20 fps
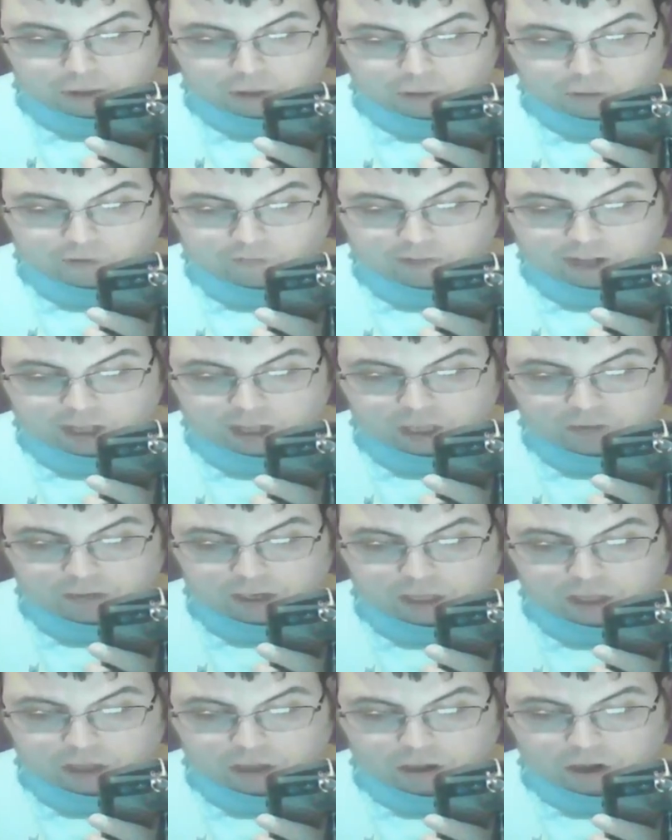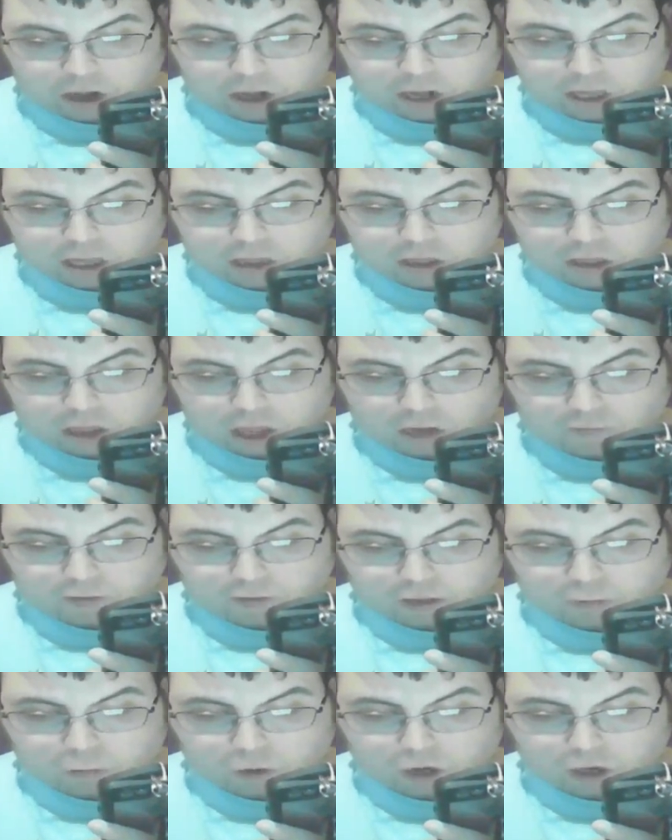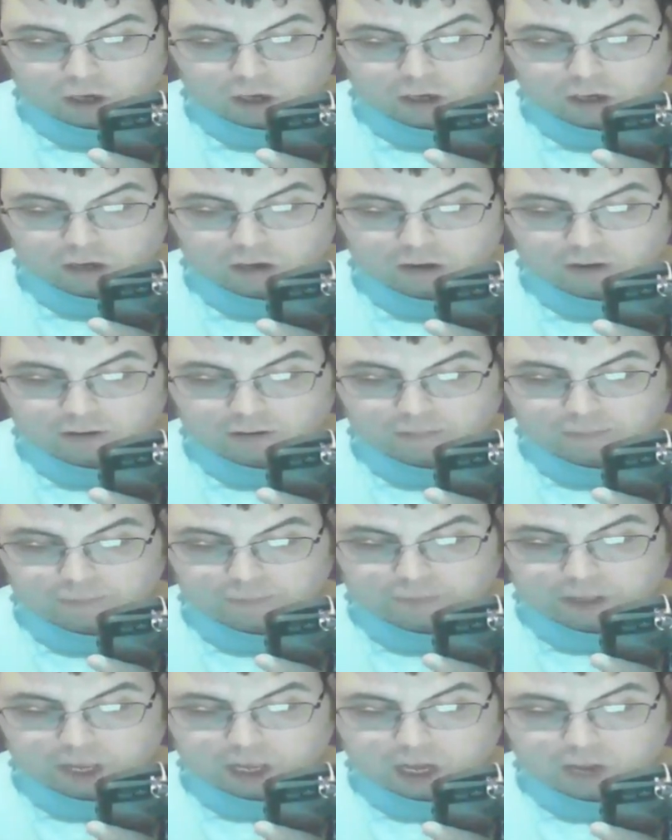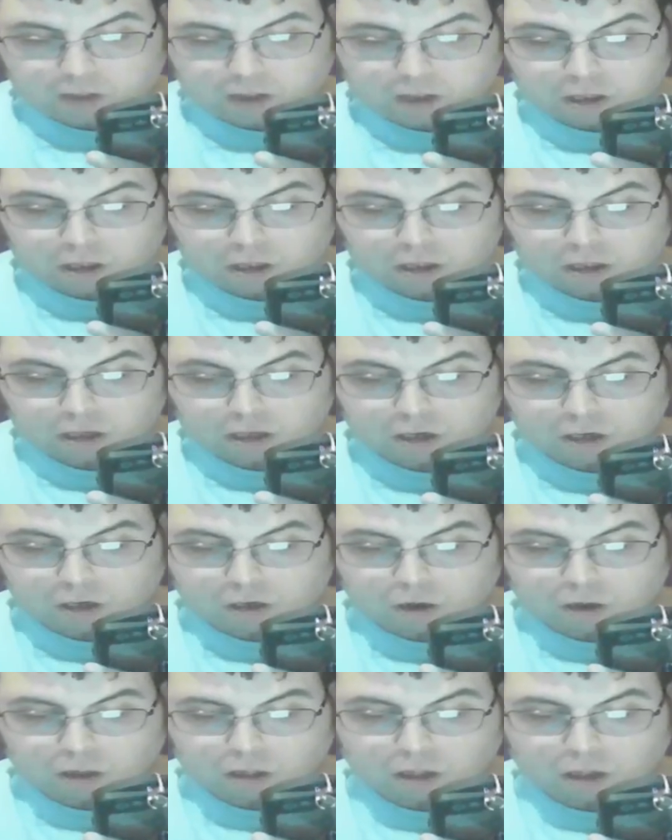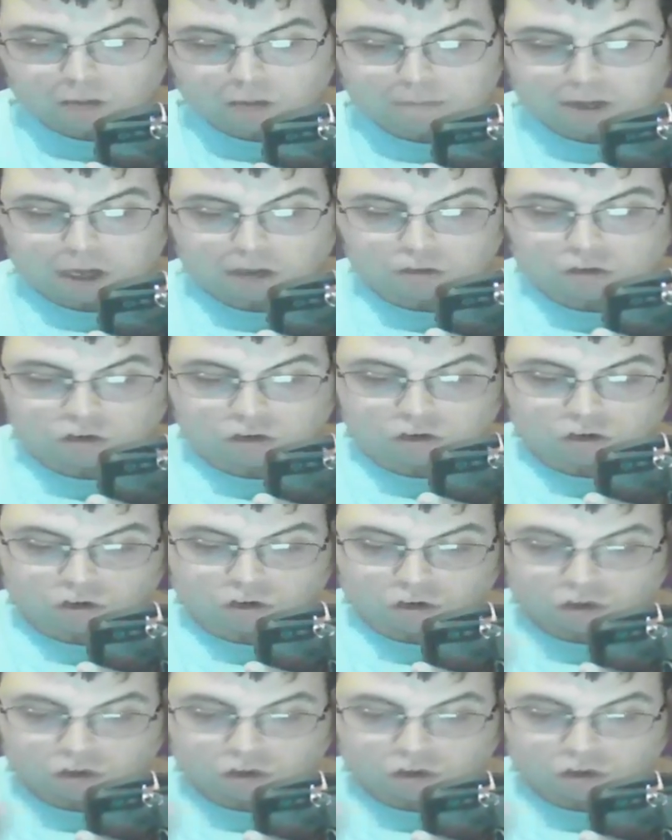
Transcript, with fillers: to effectively disguise himself as one. The others, not so much.